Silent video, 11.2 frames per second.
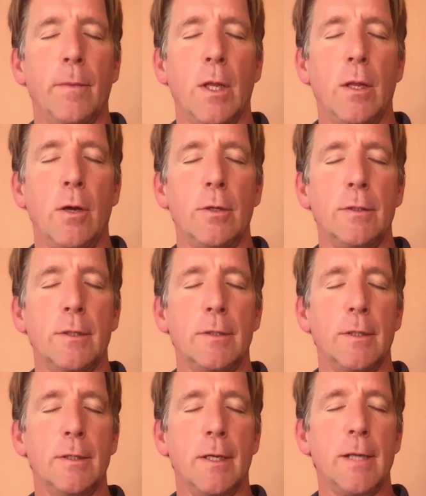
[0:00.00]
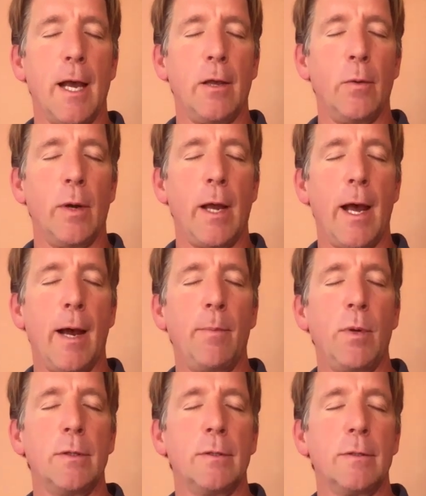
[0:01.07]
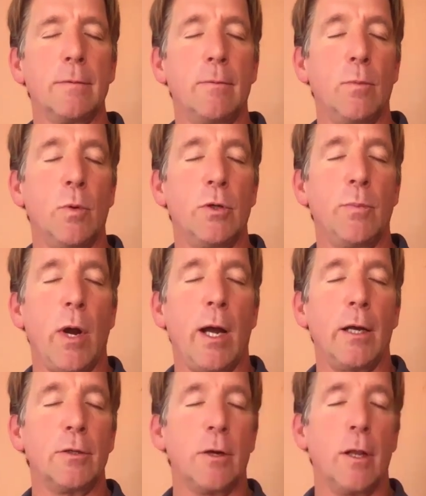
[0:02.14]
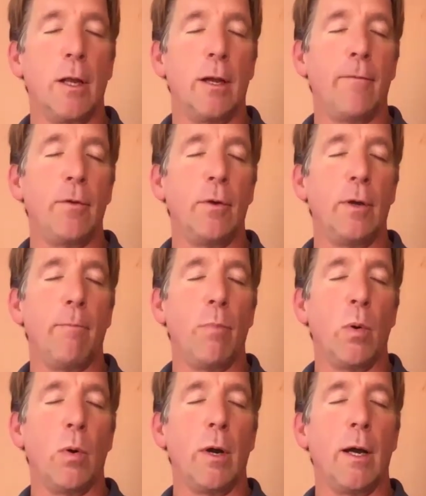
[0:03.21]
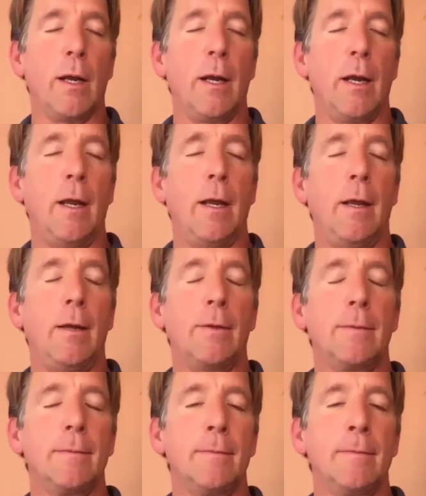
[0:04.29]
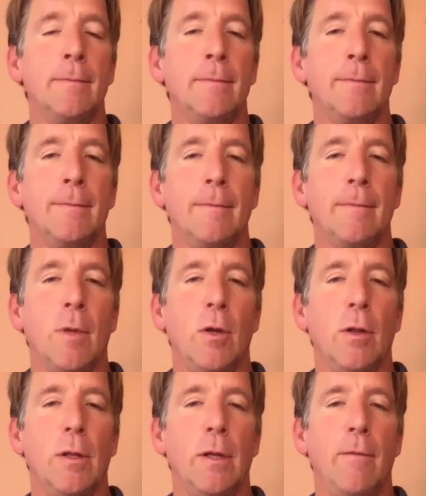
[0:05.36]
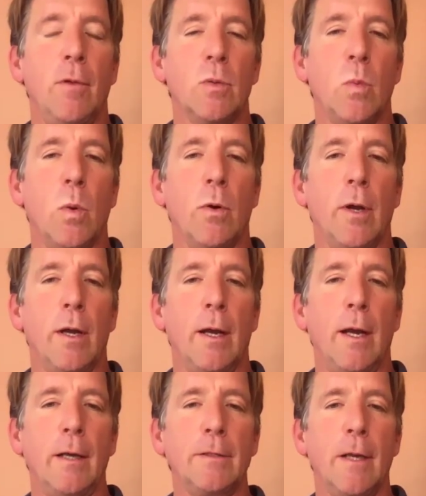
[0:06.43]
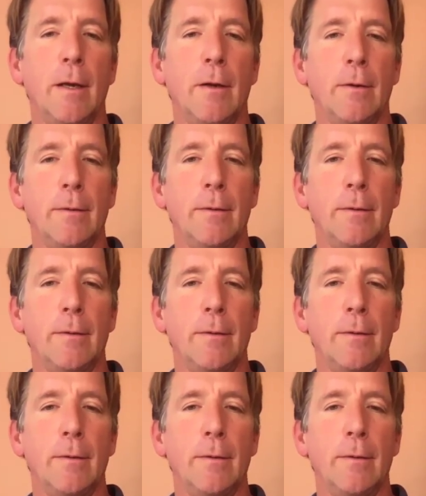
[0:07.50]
Notice this is exactly what happens, which brackets our life. You get born on an inhale, and you leave this world on an exhale.